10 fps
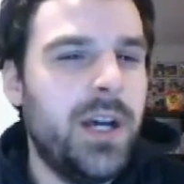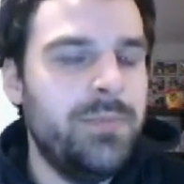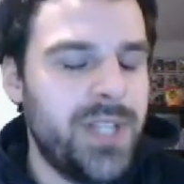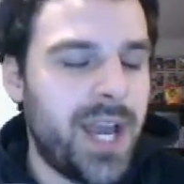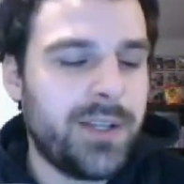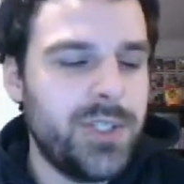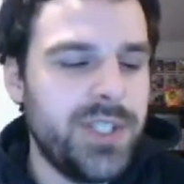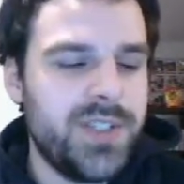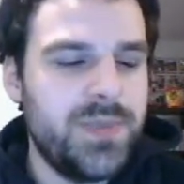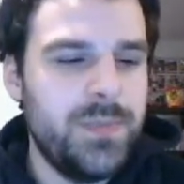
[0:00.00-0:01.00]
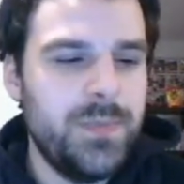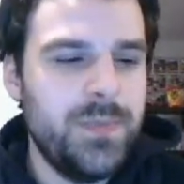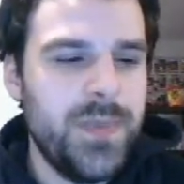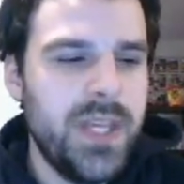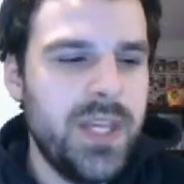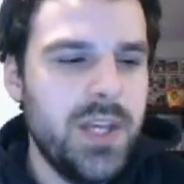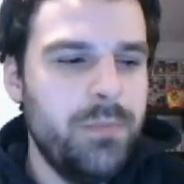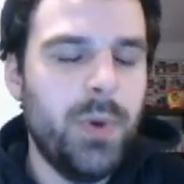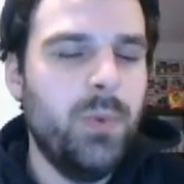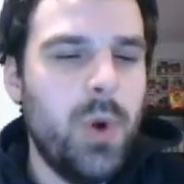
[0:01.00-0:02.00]
obnoxious,
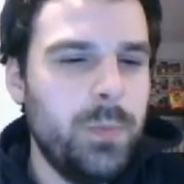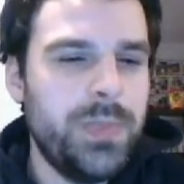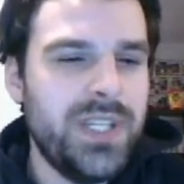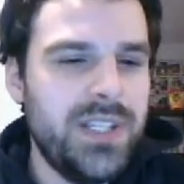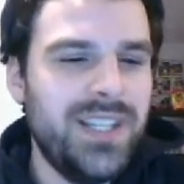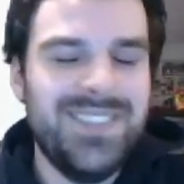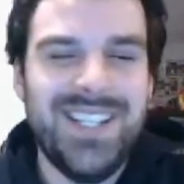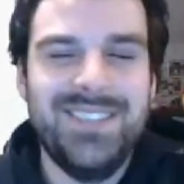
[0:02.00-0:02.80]
but won't be it.